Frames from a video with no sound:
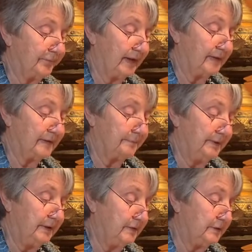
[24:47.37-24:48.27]
and the
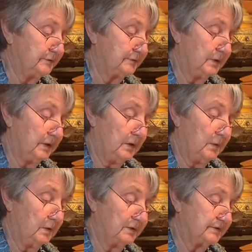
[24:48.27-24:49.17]
bhikkhus
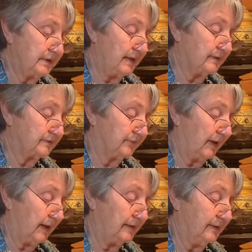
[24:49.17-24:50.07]
were
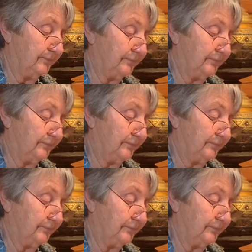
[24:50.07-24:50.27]
satisfied